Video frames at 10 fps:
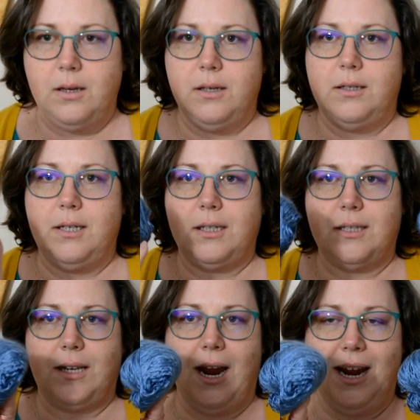6
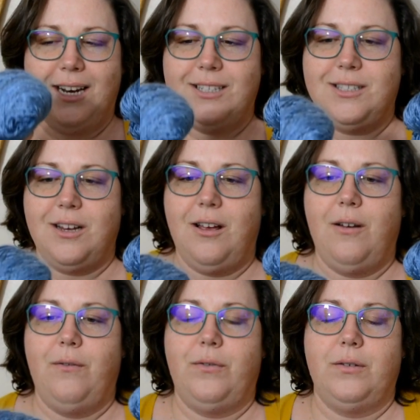skeins
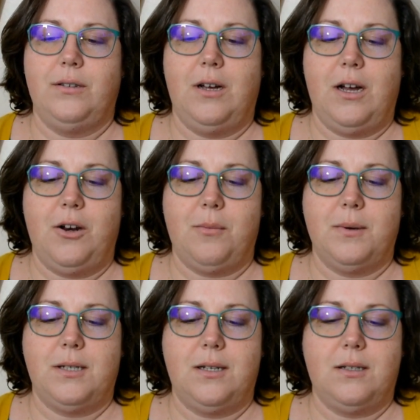of
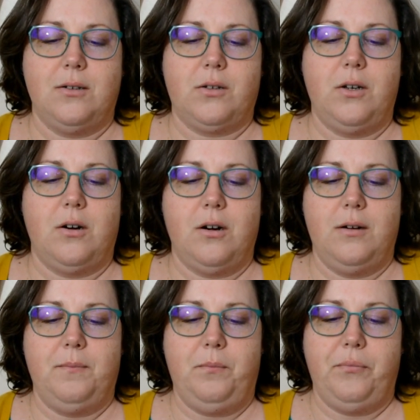100% silk yarn.